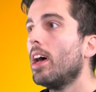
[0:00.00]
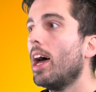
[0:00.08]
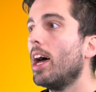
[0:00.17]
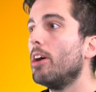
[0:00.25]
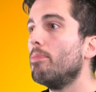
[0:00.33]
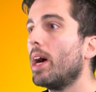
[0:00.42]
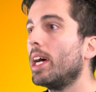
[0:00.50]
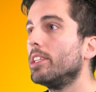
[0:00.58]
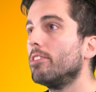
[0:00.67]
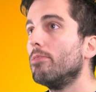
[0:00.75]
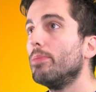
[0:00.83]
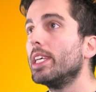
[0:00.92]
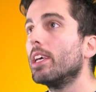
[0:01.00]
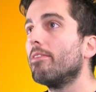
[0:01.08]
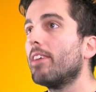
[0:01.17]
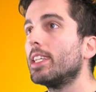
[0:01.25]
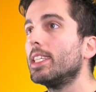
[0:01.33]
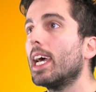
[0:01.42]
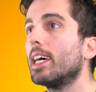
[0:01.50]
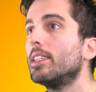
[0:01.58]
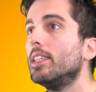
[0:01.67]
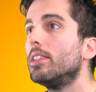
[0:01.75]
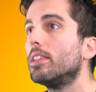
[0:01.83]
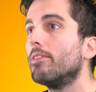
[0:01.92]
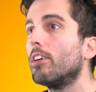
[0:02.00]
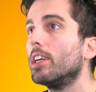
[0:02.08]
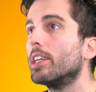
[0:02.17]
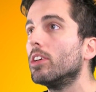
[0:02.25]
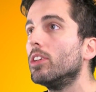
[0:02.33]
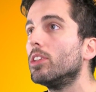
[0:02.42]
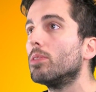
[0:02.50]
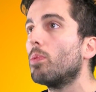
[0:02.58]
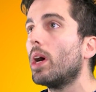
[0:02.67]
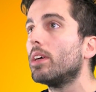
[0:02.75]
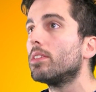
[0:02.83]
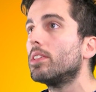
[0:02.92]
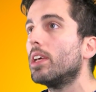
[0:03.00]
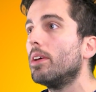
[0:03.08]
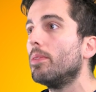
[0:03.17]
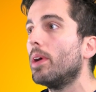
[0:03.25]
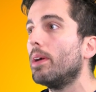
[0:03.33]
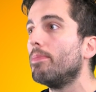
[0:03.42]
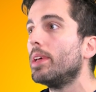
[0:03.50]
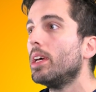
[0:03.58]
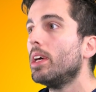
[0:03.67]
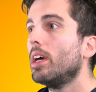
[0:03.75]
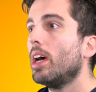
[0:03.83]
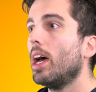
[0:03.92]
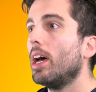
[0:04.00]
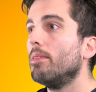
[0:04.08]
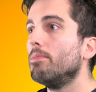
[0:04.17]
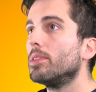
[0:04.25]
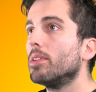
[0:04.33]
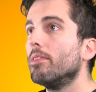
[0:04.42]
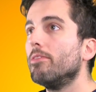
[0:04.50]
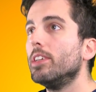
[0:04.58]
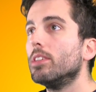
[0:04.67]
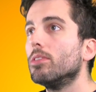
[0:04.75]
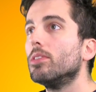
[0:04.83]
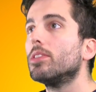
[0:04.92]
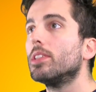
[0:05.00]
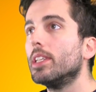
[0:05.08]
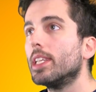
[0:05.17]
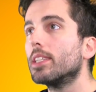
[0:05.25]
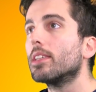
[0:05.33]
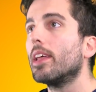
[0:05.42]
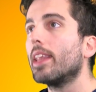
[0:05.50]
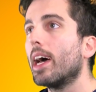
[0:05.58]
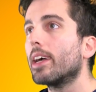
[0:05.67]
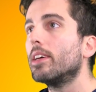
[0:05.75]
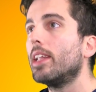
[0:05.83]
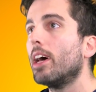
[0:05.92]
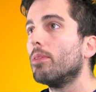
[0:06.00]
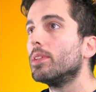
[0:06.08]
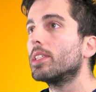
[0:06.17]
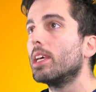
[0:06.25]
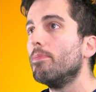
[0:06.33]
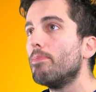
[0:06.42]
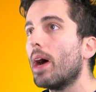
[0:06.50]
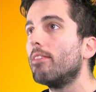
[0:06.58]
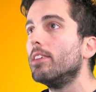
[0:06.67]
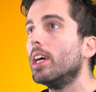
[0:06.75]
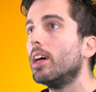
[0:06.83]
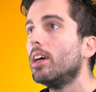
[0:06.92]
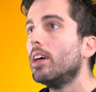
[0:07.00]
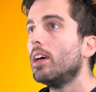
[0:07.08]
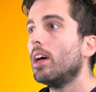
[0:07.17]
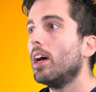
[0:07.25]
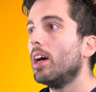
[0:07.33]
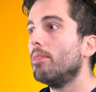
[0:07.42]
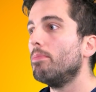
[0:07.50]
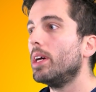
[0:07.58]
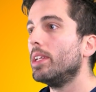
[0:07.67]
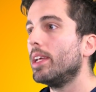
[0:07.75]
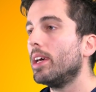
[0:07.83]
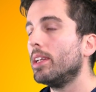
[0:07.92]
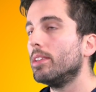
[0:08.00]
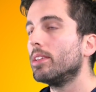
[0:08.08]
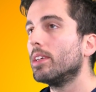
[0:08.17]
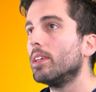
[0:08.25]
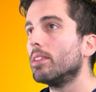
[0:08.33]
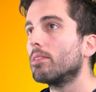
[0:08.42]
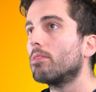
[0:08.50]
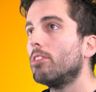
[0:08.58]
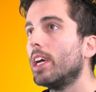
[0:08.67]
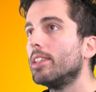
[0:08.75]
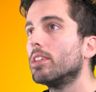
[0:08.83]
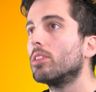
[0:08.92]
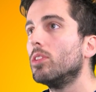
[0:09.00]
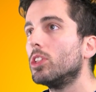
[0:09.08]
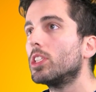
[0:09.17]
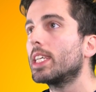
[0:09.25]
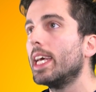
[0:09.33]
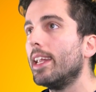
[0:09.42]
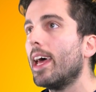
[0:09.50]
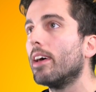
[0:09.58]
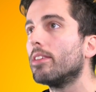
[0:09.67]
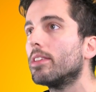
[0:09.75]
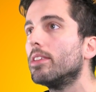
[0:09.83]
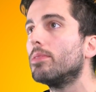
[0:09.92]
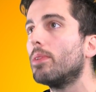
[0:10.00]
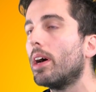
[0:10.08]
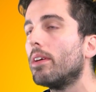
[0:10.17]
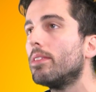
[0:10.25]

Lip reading: And your omega fatty acids are very good as well, so sort of fish oils and things like that can help the skin barrier and create a good skin health as well.